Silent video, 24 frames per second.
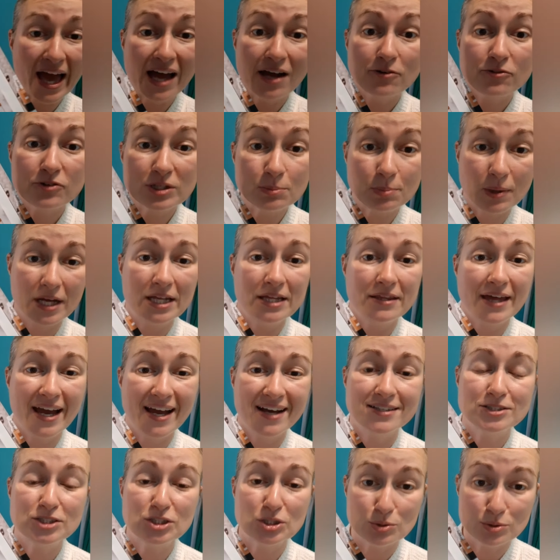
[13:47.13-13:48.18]
everybody that
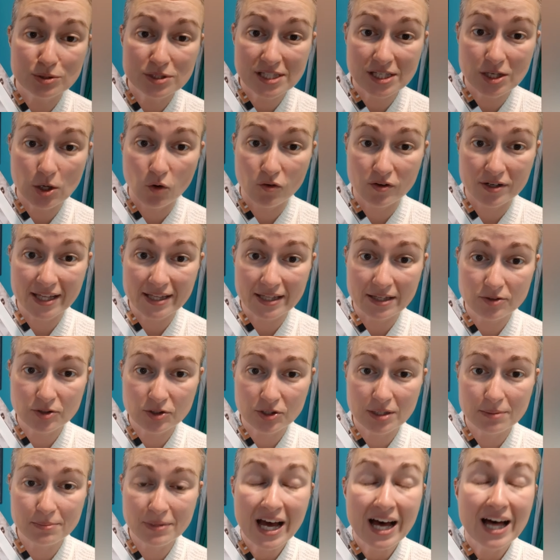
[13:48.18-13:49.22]
has used the overnight lift
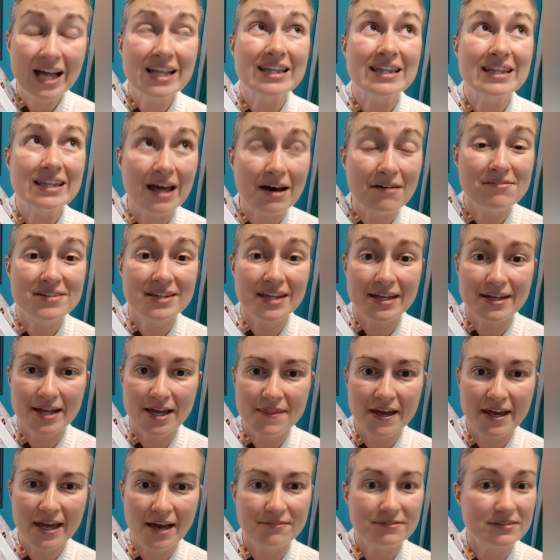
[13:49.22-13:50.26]
cream loves it, and
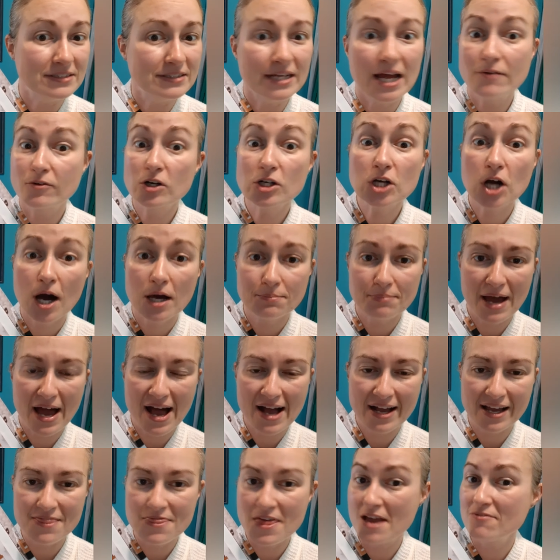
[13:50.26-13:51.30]
they have never gone
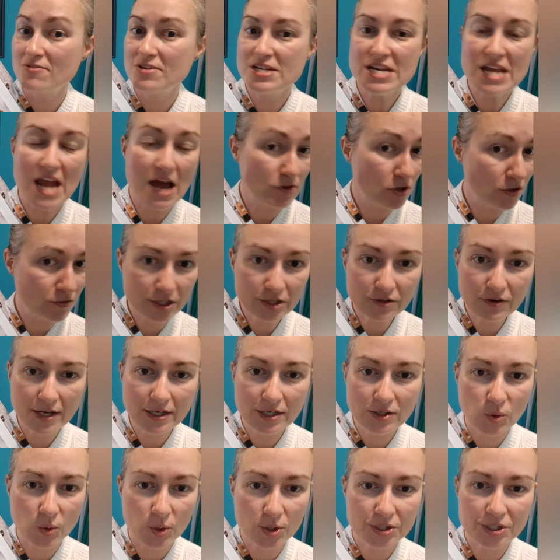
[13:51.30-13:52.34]
back. They've never
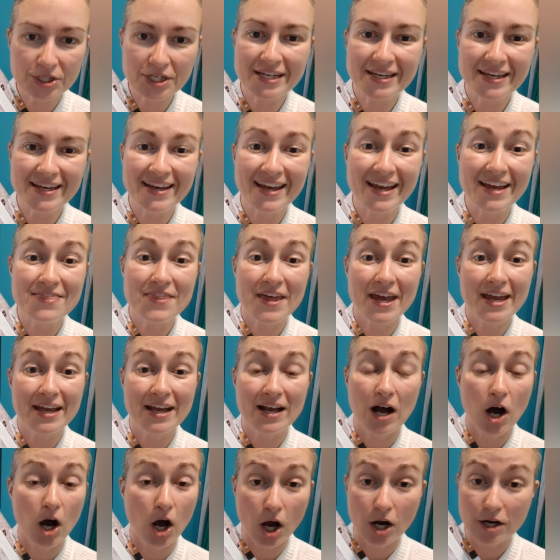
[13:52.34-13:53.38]
regretted ordering it, and
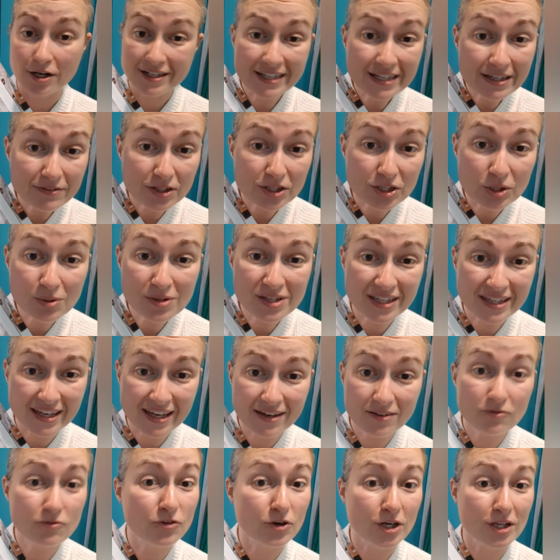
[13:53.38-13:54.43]
they are even using
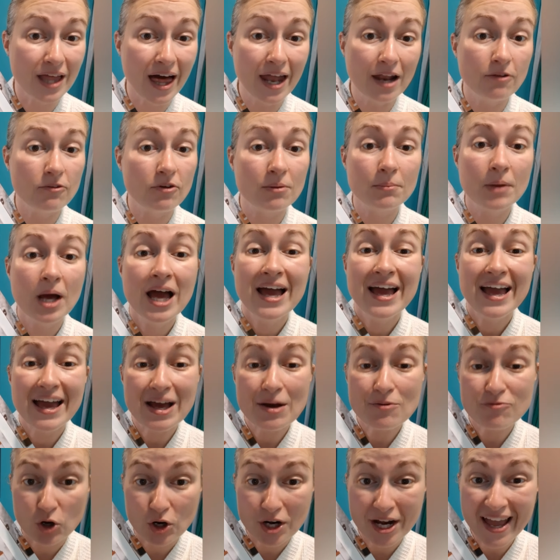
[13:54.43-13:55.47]
it, for a lot of them,
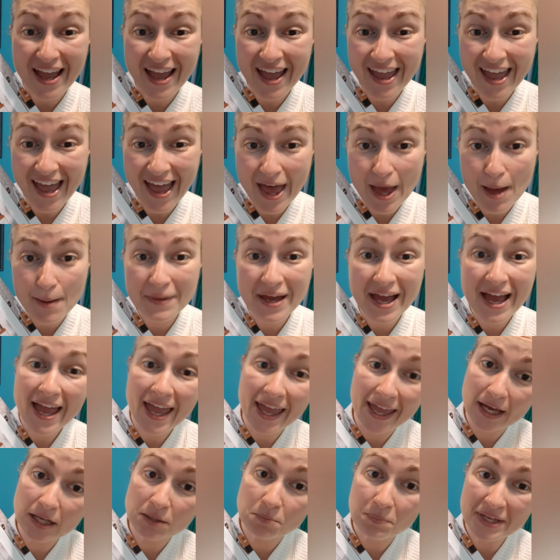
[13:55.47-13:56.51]
for AM
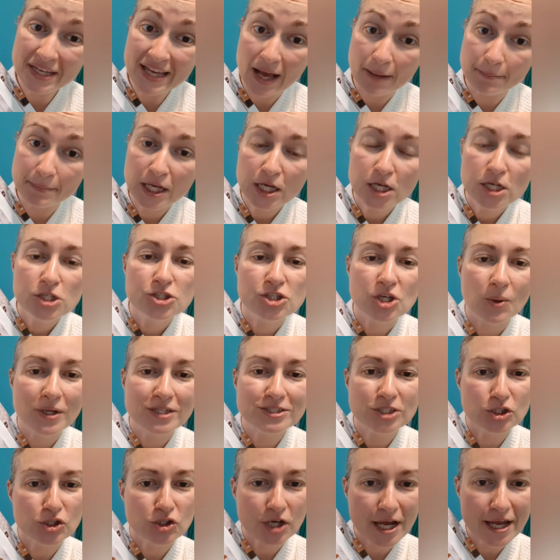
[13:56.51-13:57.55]
and PM. So
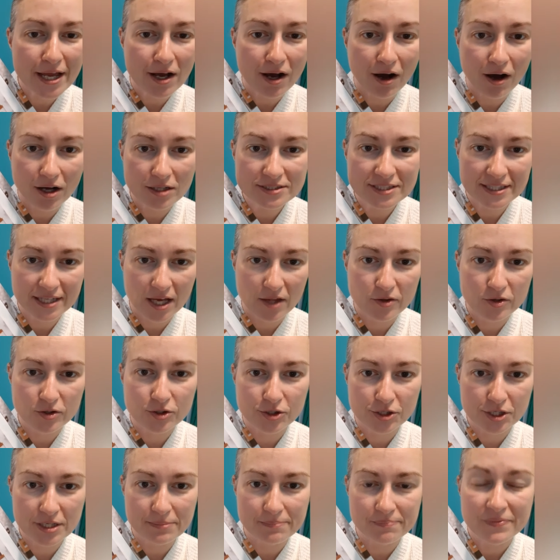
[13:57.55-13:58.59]
it's a great all-together
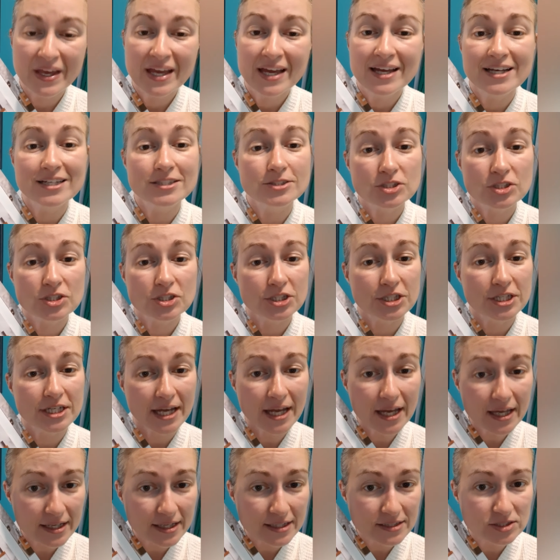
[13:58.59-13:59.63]
cream. It's
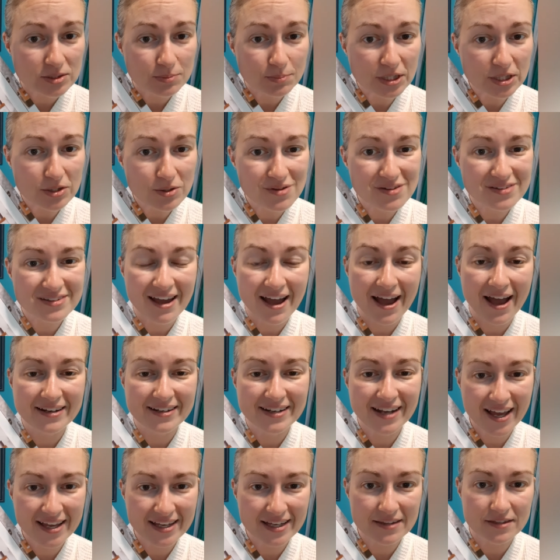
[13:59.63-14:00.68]
created to be used at
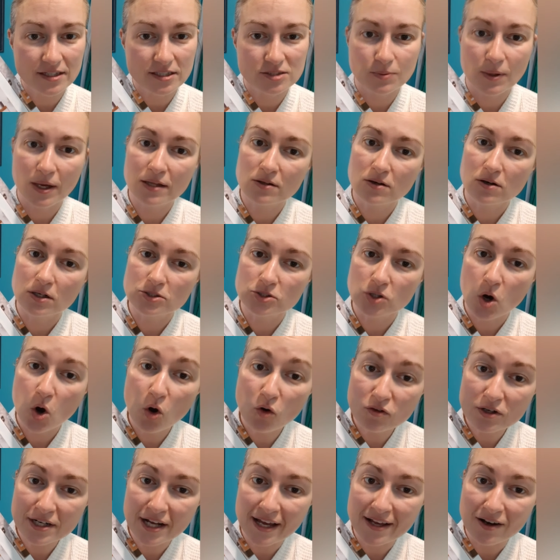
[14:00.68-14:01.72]
night, and that's why it's called
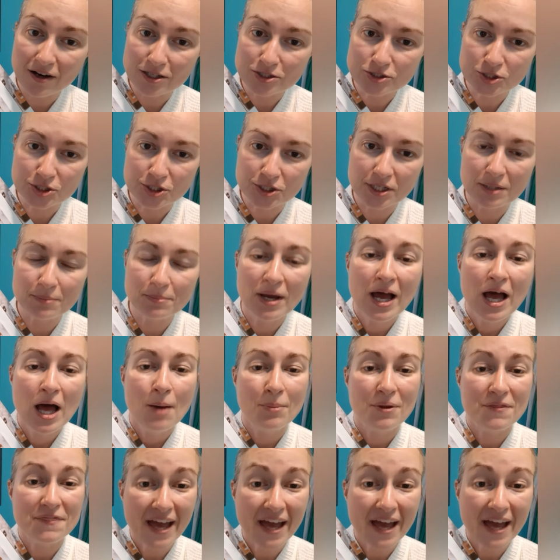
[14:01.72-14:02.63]
Overnight Ultra Cream, but